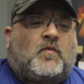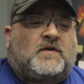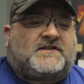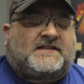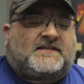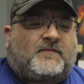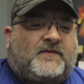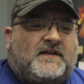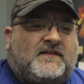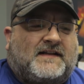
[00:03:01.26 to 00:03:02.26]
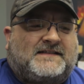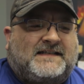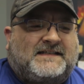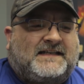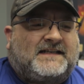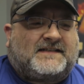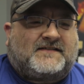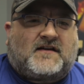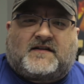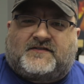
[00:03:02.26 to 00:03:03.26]
which is something that DC did
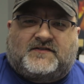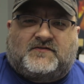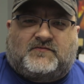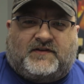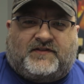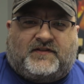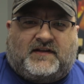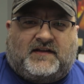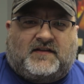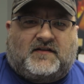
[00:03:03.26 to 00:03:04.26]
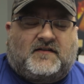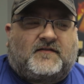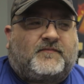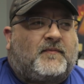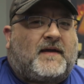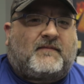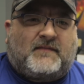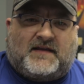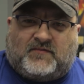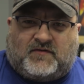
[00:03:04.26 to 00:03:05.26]
not do with the
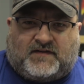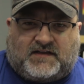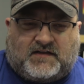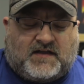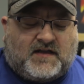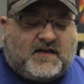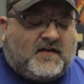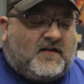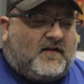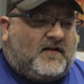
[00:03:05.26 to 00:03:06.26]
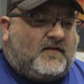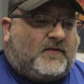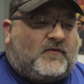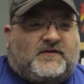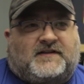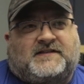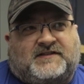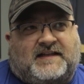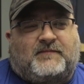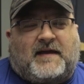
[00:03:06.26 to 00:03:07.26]
Batman movie, or I should
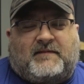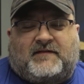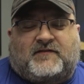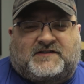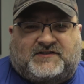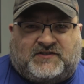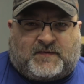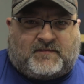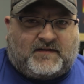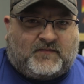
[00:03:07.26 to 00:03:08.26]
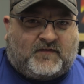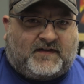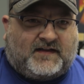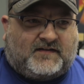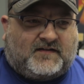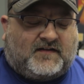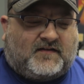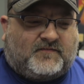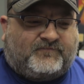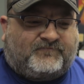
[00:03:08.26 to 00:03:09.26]
say the Batman versus Superman movie
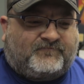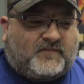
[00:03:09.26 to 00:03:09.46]
and